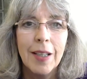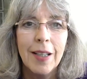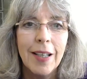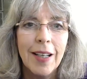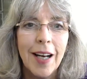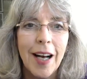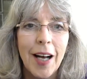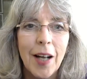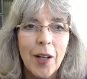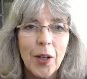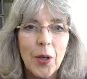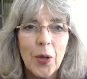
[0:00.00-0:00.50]

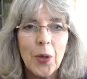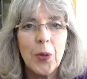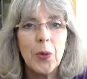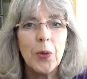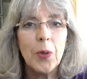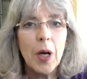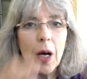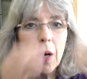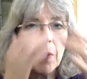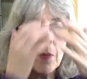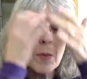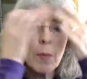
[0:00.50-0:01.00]
Hello,
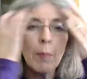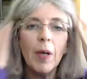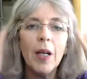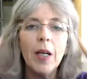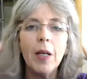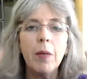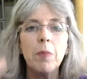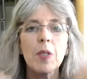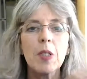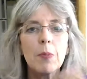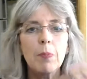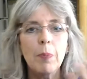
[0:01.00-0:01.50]
my
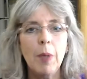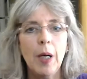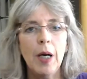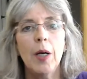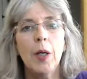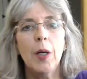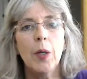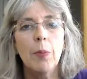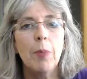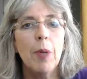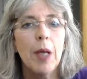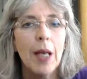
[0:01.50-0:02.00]
name is
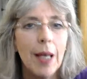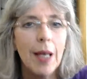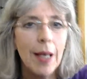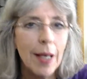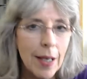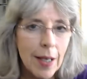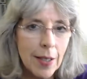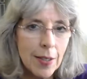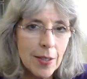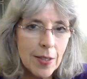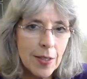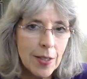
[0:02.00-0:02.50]
Barb,
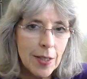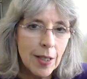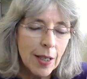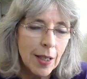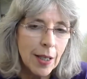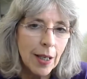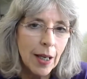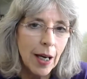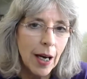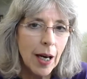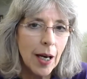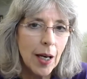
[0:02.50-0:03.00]
and
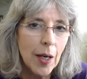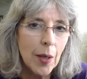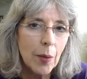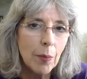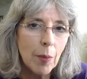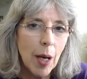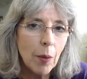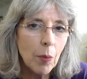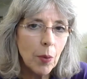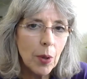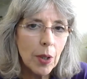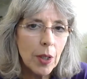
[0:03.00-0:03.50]
I
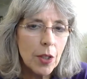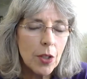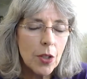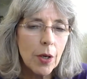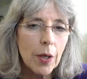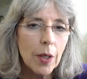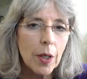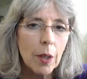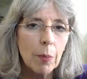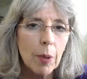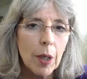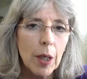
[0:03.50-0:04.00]
want to
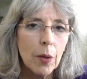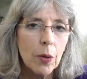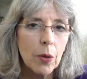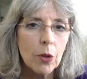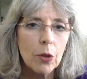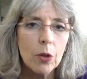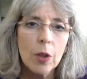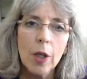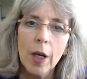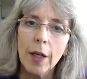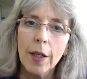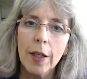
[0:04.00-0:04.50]
talk about
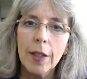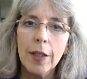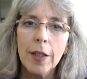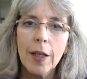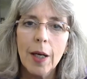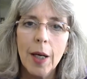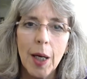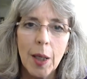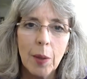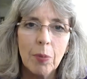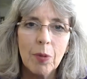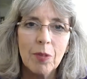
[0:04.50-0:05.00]
chronic
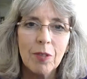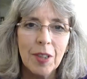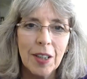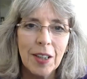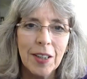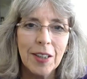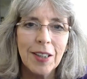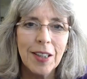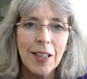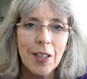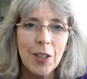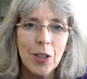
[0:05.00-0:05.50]

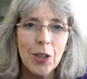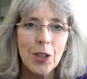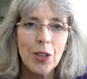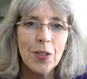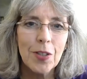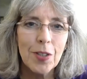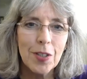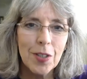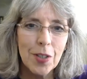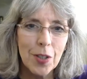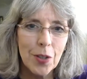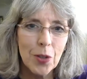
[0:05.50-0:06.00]
hyperventilation
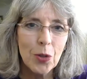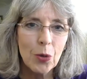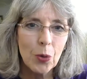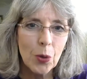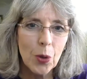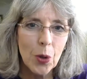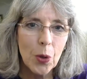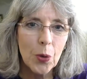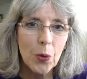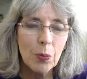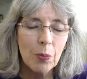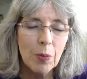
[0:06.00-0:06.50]

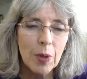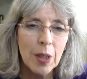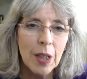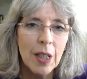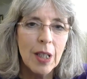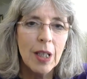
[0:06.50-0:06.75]
syndrome.